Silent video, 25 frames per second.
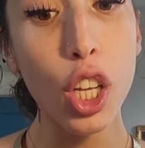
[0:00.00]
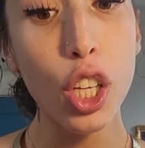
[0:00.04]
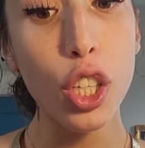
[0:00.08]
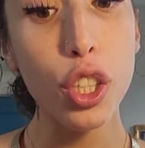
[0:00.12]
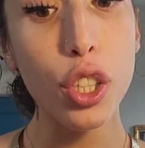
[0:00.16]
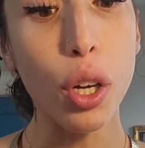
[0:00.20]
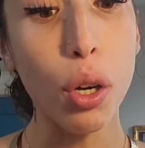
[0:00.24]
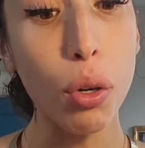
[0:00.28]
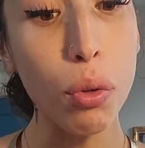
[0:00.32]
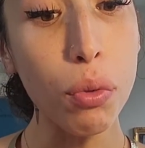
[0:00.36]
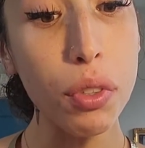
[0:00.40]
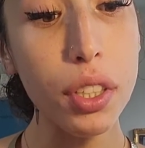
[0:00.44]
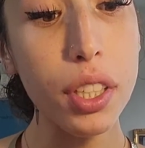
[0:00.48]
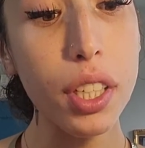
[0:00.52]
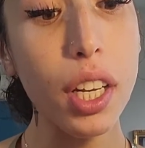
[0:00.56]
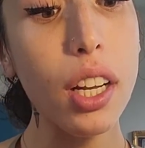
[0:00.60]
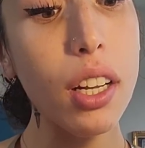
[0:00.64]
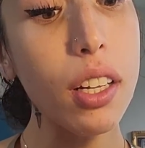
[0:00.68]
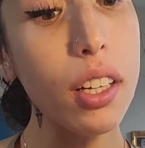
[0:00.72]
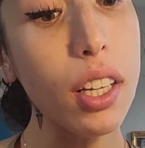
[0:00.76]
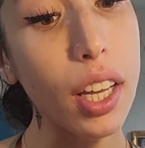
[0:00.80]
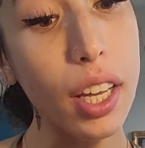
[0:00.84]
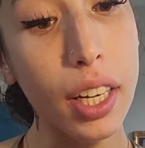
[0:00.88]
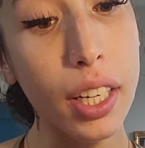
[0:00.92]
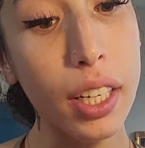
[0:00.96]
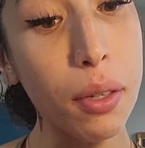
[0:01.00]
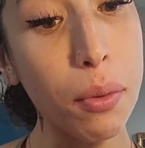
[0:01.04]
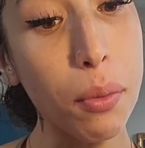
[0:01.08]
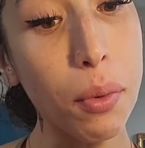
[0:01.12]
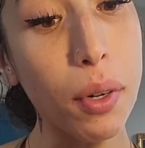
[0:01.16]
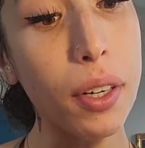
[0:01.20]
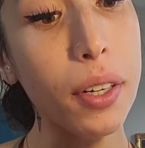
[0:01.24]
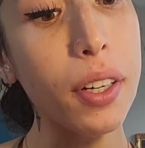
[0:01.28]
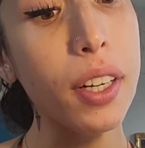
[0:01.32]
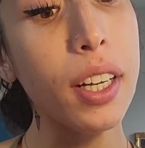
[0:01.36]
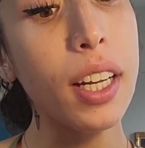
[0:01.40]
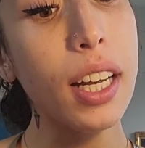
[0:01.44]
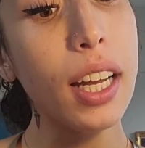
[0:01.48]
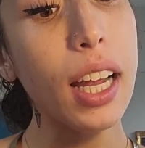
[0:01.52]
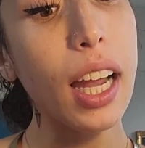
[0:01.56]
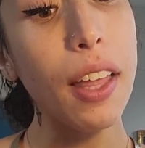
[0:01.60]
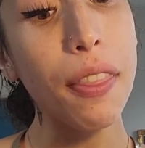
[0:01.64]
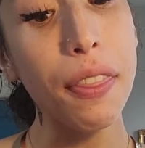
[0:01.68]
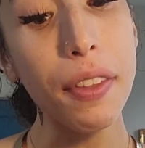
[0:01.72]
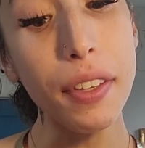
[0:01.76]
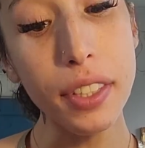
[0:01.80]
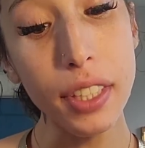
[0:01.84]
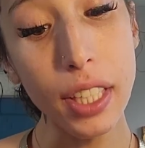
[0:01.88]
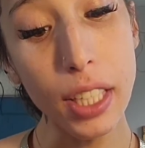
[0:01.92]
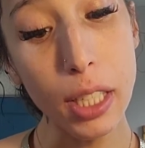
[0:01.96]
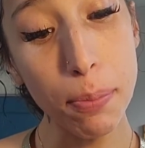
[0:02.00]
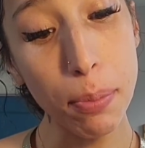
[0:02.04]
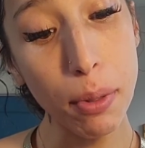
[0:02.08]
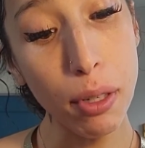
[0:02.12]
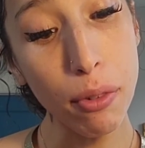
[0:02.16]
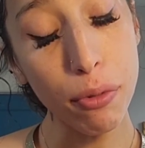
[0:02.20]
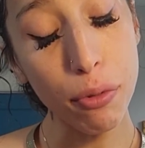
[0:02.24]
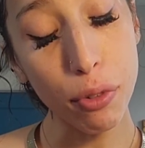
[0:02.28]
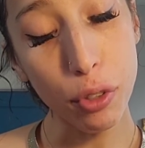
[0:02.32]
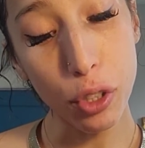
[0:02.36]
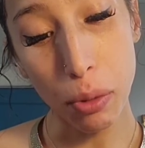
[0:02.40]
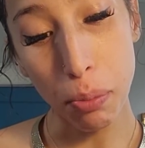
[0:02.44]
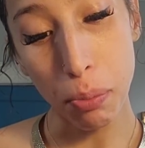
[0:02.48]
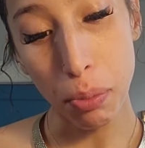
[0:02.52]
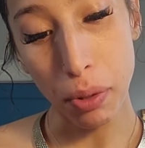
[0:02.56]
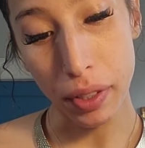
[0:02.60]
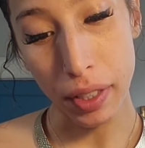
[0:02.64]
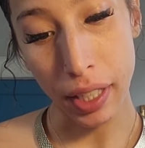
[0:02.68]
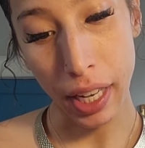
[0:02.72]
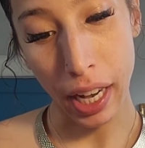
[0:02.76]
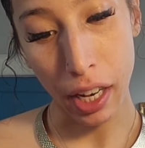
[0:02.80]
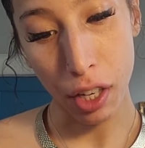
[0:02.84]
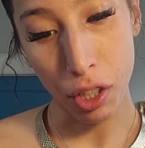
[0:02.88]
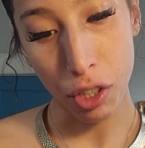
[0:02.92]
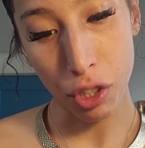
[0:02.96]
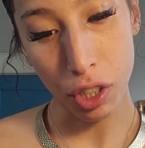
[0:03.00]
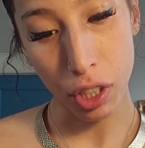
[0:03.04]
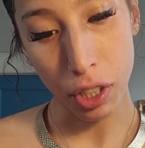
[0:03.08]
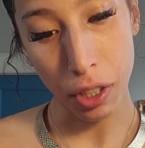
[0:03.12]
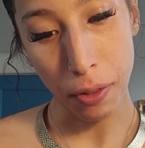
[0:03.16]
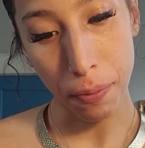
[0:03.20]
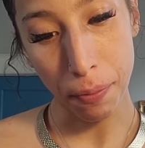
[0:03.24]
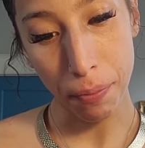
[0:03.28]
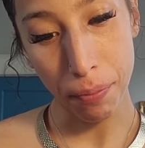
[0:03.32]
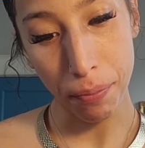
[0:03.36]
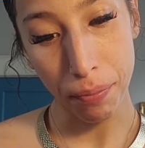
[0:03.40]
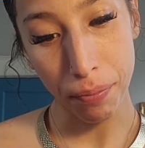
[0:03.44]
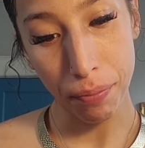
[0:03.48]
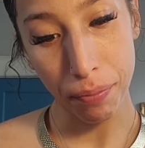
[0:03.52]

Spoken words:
Don't tell anyone. And this has been for your protection.